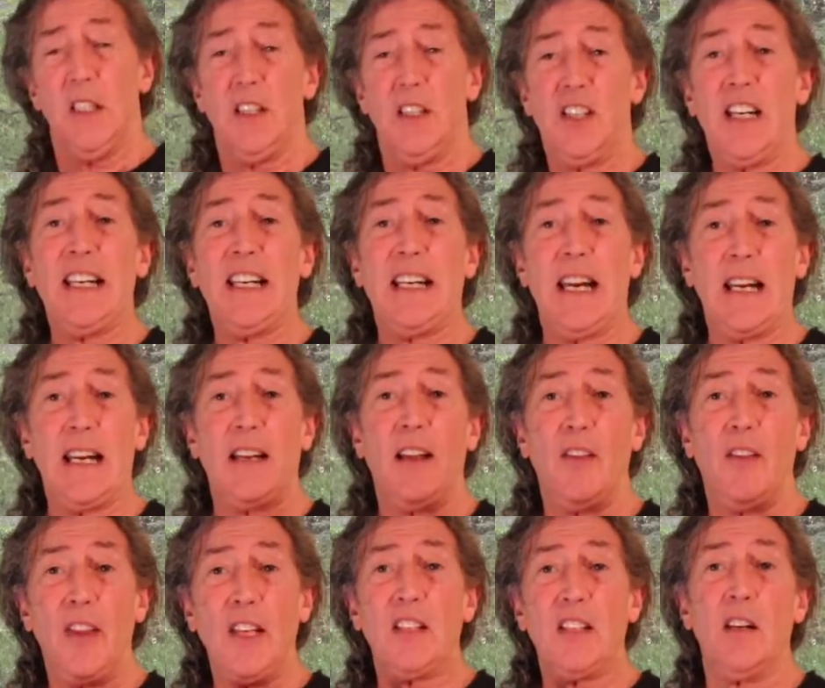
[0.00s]
taking
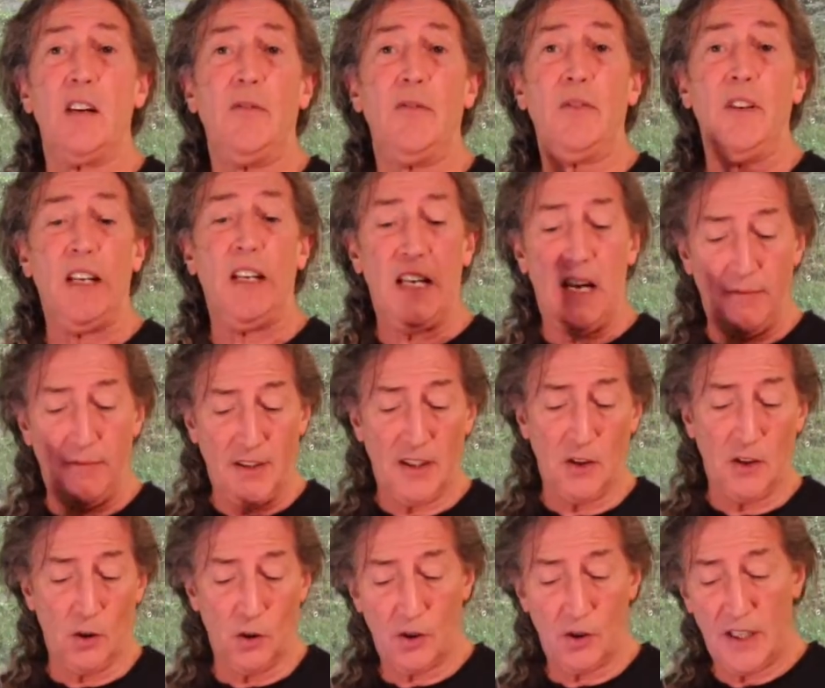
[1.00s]
this off and having a
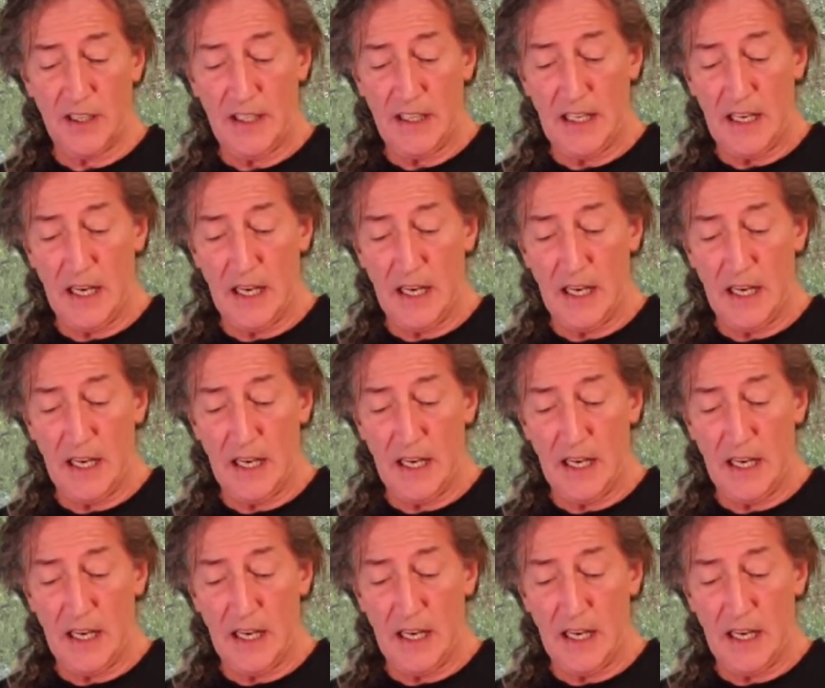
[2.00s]
look